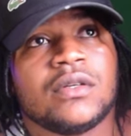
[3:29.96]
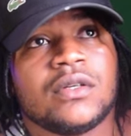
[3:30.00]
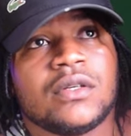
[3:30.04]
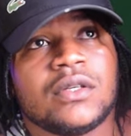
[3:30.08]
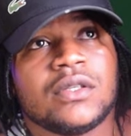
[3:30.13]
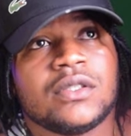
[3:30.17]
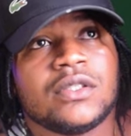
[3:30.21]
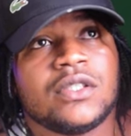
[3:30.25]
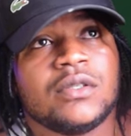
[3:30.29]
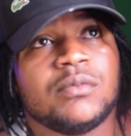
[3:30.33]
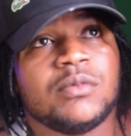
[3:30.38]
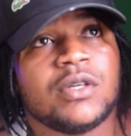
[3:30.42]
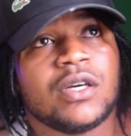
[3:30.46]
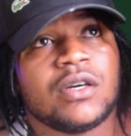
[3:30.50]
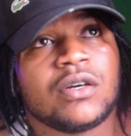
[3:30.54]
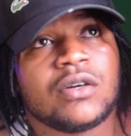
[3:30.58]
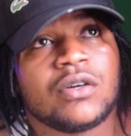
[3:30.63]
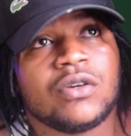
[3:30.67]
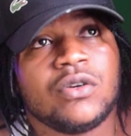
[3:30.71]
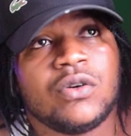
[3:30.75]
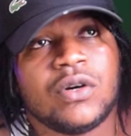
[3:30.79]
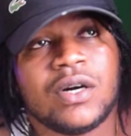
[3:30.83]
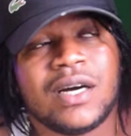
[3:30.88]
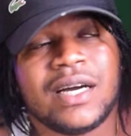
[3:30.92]
You see me, I
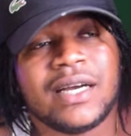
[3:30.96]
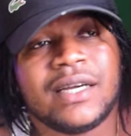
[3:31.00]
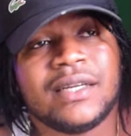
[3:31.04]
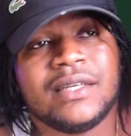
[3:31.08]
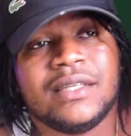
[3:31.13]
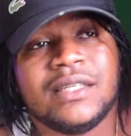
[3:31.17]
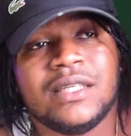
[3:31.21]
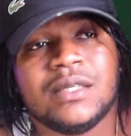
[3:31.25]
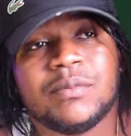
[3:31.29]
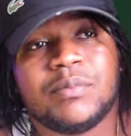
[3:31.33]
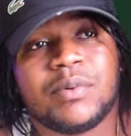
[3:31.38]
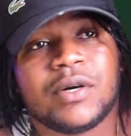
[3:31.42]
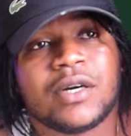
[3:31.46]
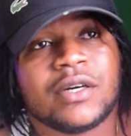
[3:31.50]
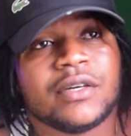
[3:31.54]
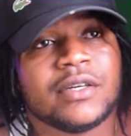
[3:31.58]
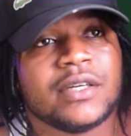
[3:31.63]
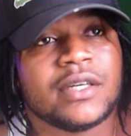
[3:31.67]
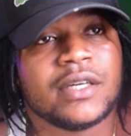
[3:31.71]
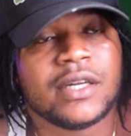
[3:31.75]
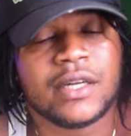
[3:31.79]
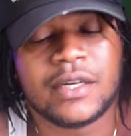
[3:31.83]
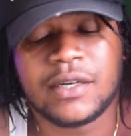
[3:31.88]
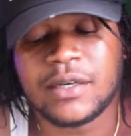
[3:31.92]
go do ID
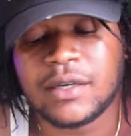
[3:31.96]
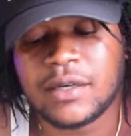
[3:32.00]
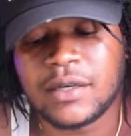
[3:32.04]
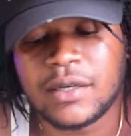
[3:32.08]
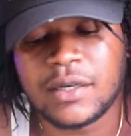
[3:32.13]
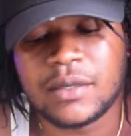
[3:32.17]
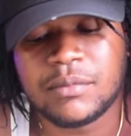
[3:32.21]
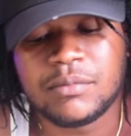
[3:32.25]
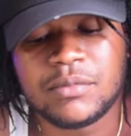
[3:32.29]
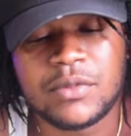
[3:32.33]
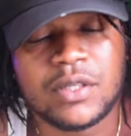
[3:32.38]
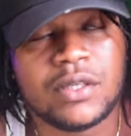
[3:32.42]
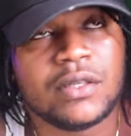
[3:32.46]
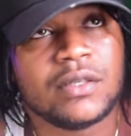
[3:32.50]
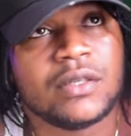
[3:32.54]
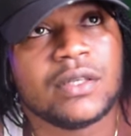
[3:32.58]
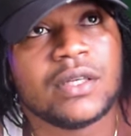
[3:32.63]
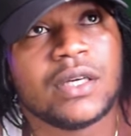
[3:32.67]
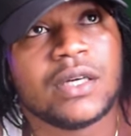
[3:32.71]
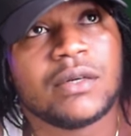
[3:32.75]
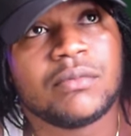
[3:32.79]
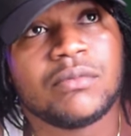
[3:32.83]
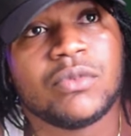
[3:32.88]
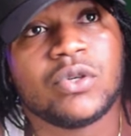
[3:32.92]
parade and all them thing
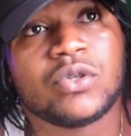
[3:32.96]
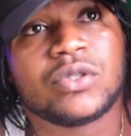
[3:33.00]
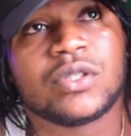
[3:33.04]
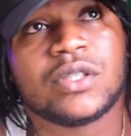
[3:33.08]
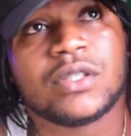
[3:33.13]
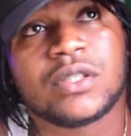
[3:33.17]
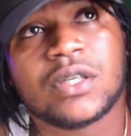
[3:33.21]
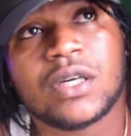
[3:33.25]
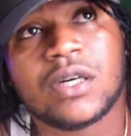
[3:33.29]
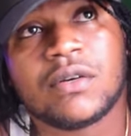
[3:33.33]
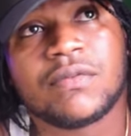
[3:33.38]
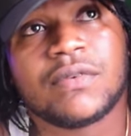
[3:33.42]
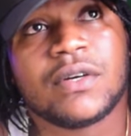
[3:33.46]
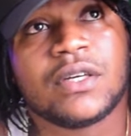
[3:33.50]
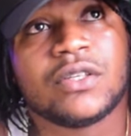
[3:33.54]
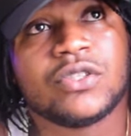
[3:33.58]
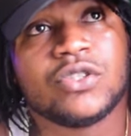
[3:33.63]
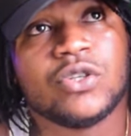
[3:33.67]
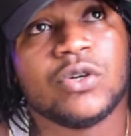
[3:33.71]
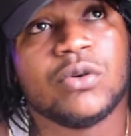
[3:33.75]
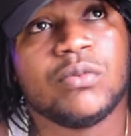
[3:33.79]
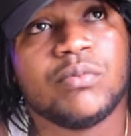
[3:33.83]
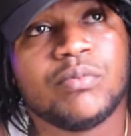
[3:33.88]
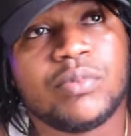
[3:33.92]
there and bust it off and
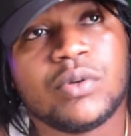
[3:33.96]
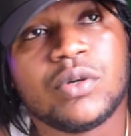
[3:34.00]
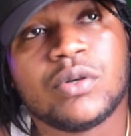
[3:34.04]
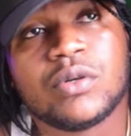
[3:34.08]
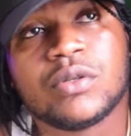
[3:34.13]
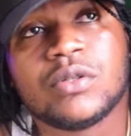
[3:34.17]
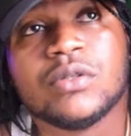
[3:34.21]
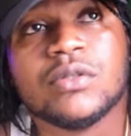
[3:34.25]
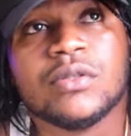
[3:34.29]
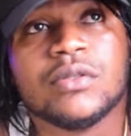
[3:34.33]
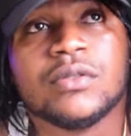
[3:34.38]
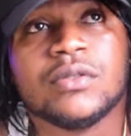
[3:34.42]
jump out.